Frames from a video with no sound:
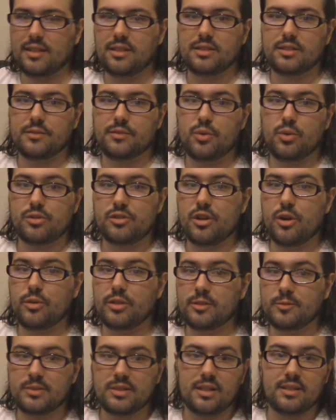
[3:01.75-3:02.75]
because of course
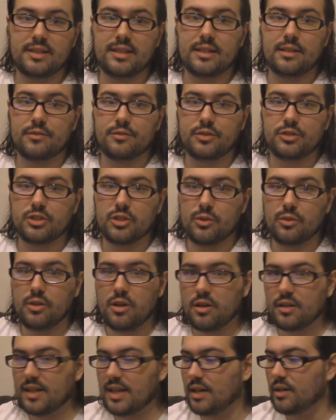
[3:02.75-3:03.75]
Conan's been on the air for so
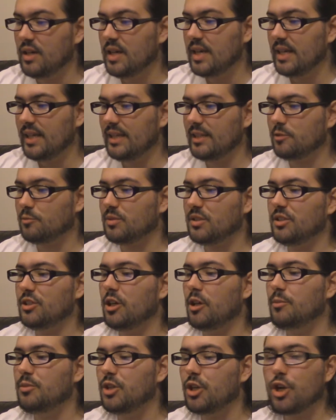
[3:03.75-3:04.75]
long now, it's been
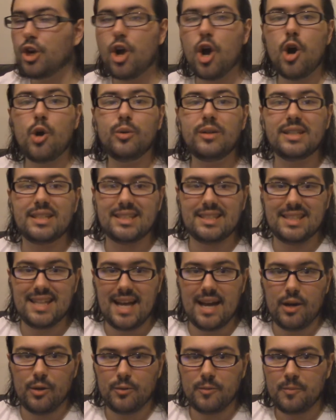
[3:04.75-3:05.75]
dubbed Conan
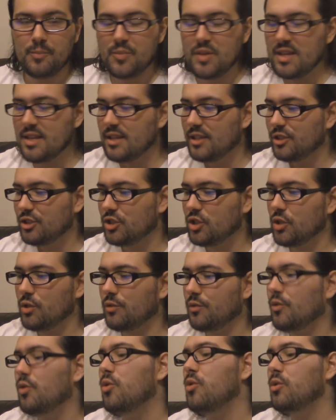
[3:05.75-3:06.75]
Town. So
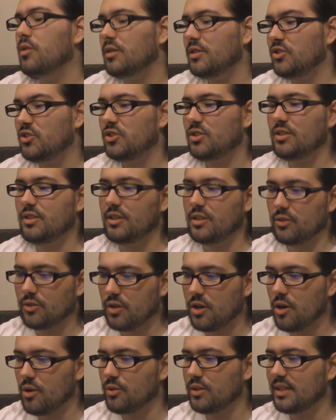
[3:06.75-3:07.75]
of course, you know,
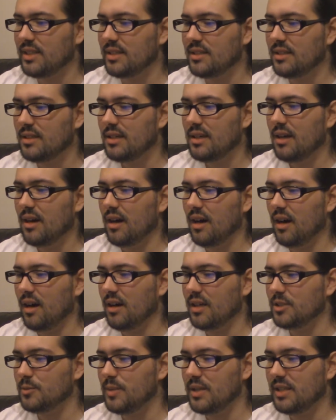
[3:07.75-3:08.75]
Conan
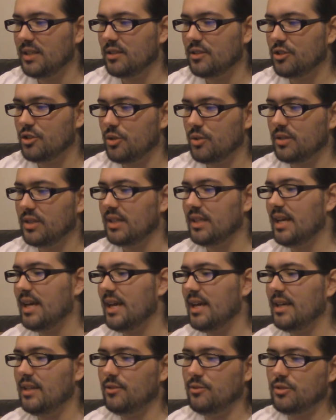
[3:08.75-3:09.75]
is making the joke that,
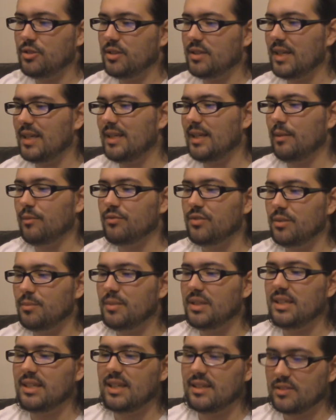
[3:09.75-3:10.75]
hey, you took that name from
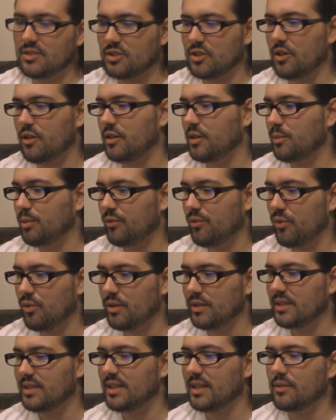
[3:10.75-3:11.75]
me. I started
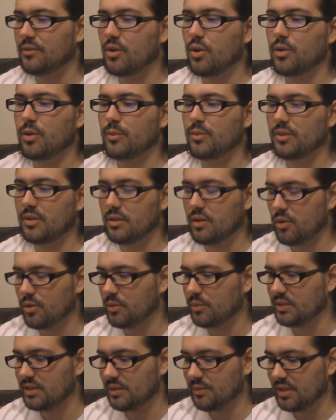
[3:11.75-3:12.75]
before Detective
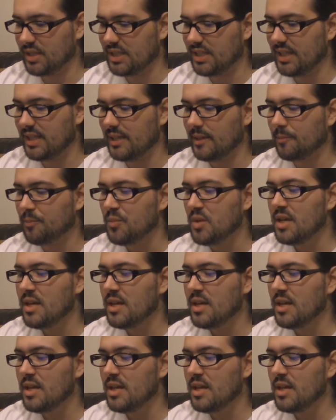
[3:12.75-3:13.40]
Conan was even a thing.